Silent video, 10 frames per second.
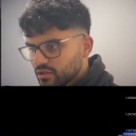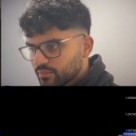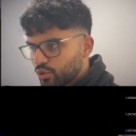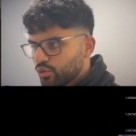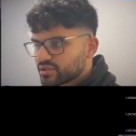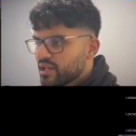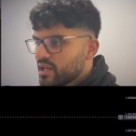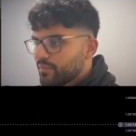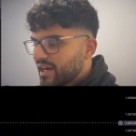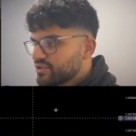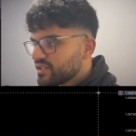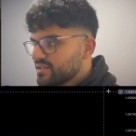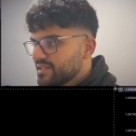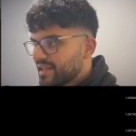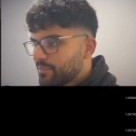course. But as you can
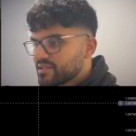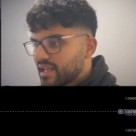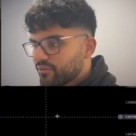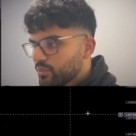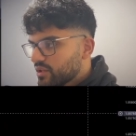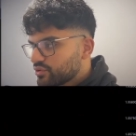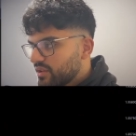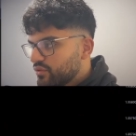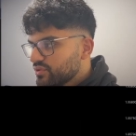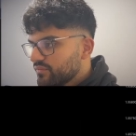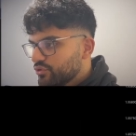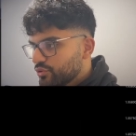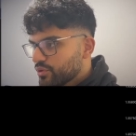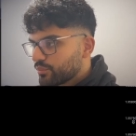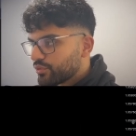see, it happens everywhere. So if you zoom
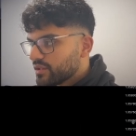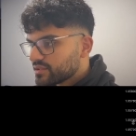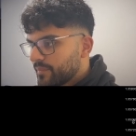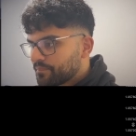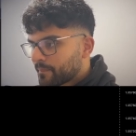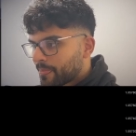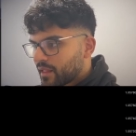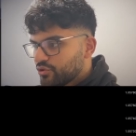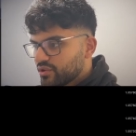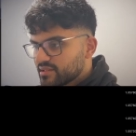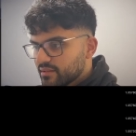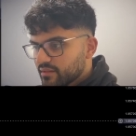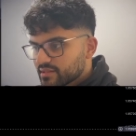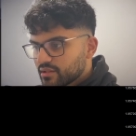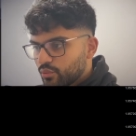in on price, you can see
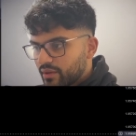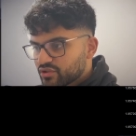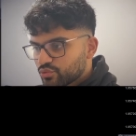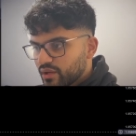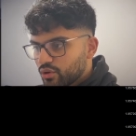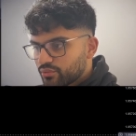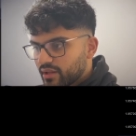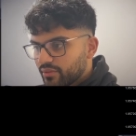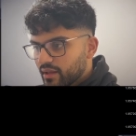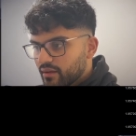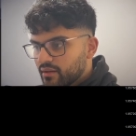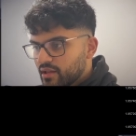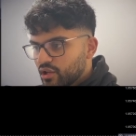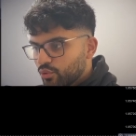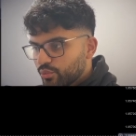this. We have a swing low right there.
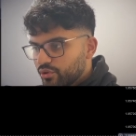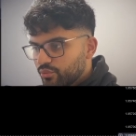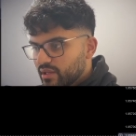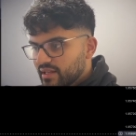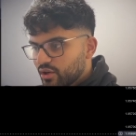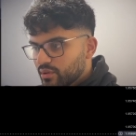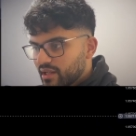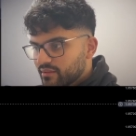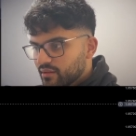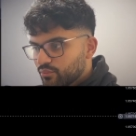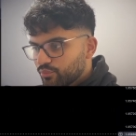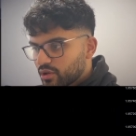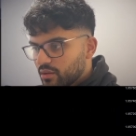What do? We liquidate it, come